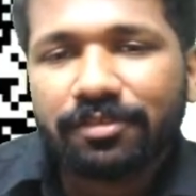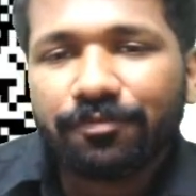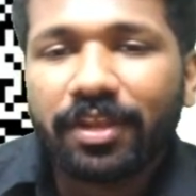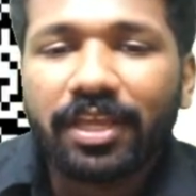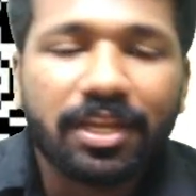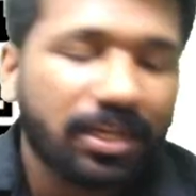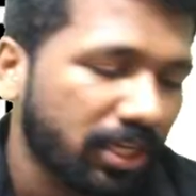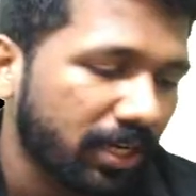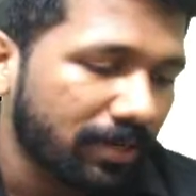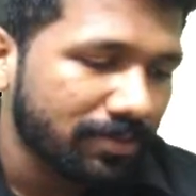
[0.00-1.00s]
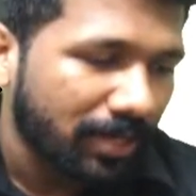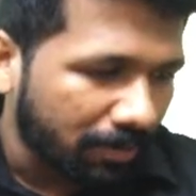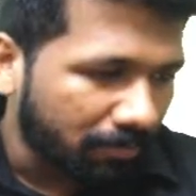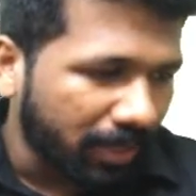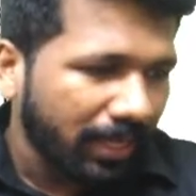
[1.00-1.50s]
free initiatives run
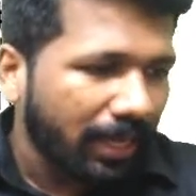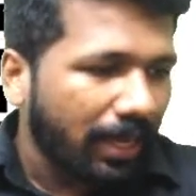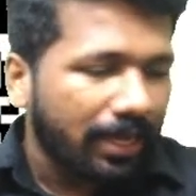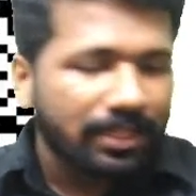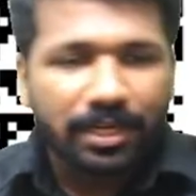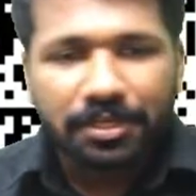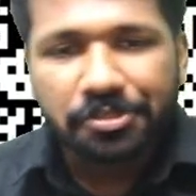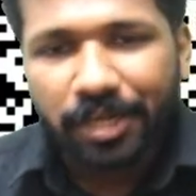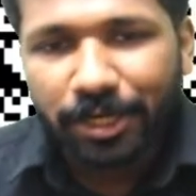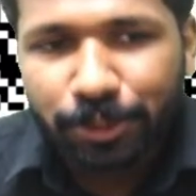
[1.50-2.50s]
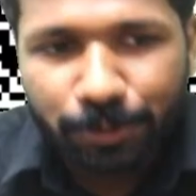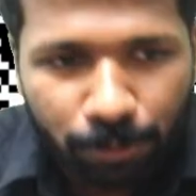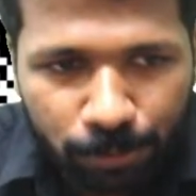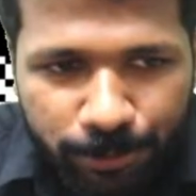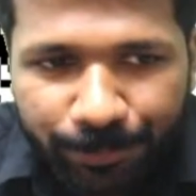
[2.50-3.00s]
by other educators
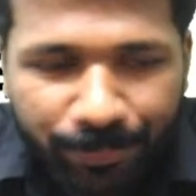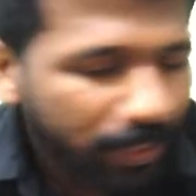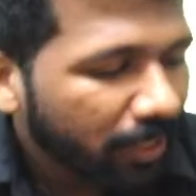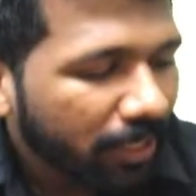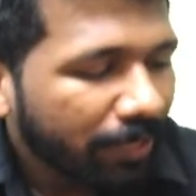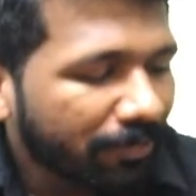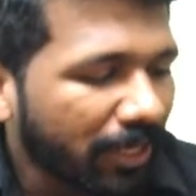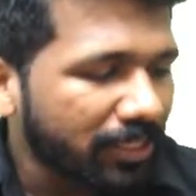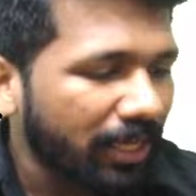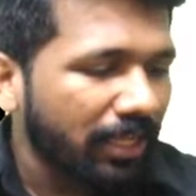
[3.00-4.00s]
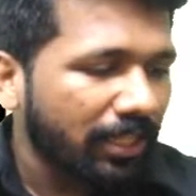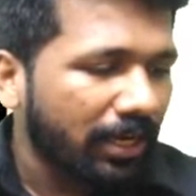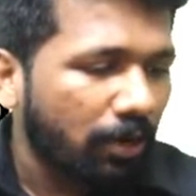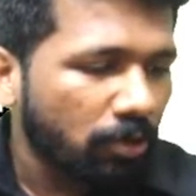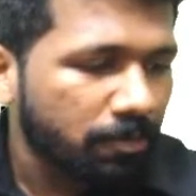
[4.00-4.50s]
also. If there is any other
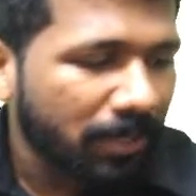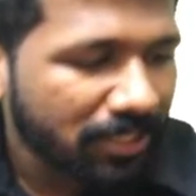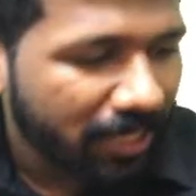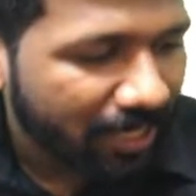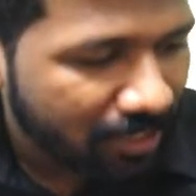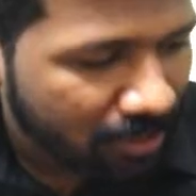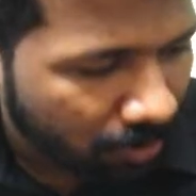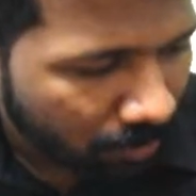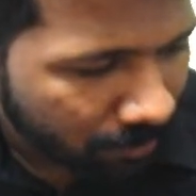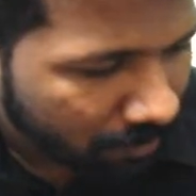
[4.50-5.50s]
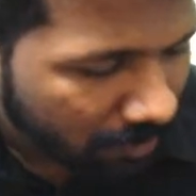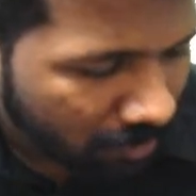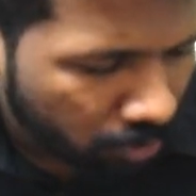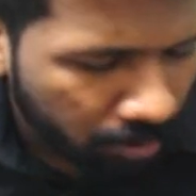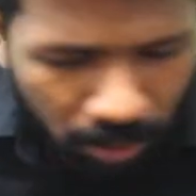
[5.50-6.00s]
doubts, please let us know.
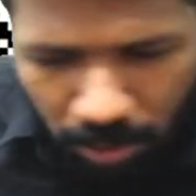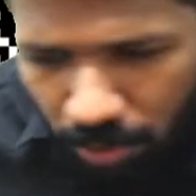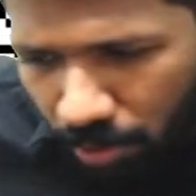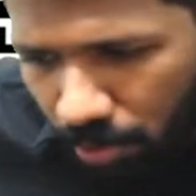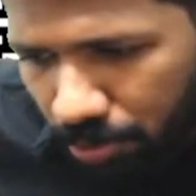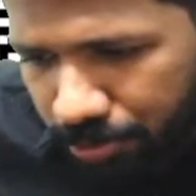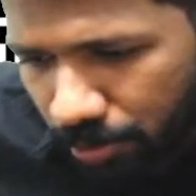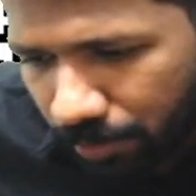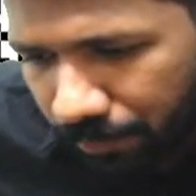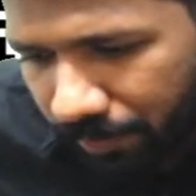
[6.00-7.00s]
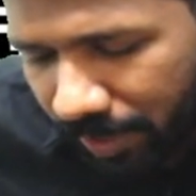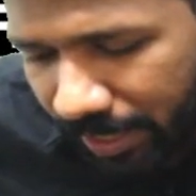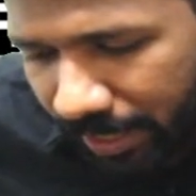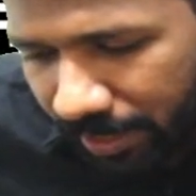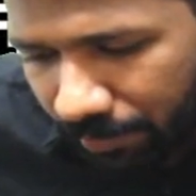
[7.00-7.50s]
Tomorrow also we will
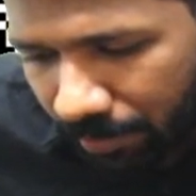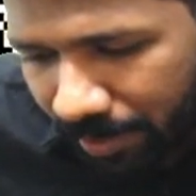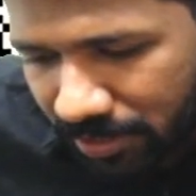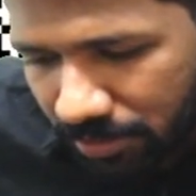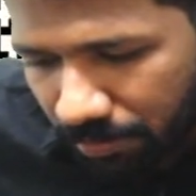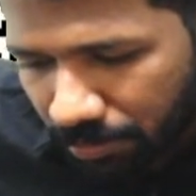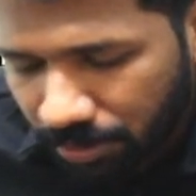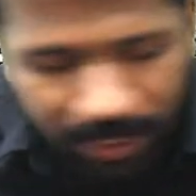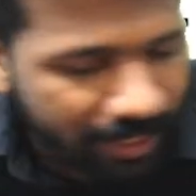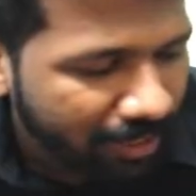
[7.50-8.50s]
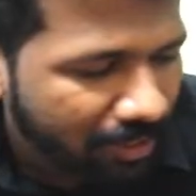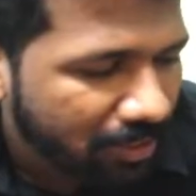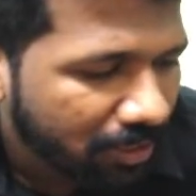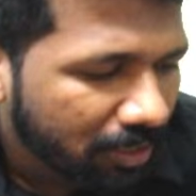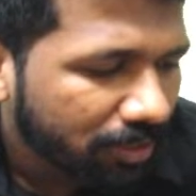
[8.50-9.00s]
try our maximum to conduct
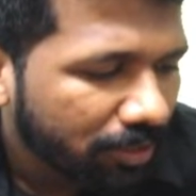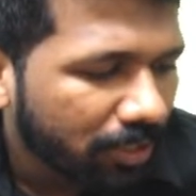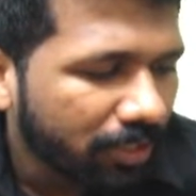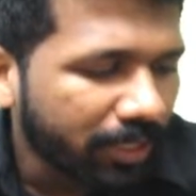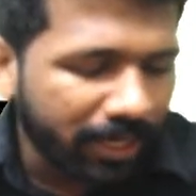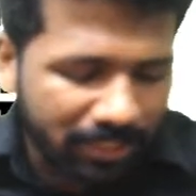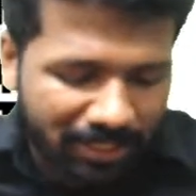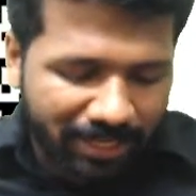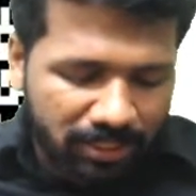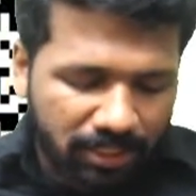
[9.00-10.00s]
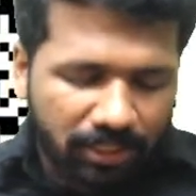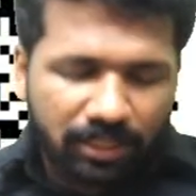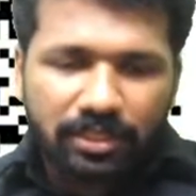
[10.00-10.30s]
the next lecture,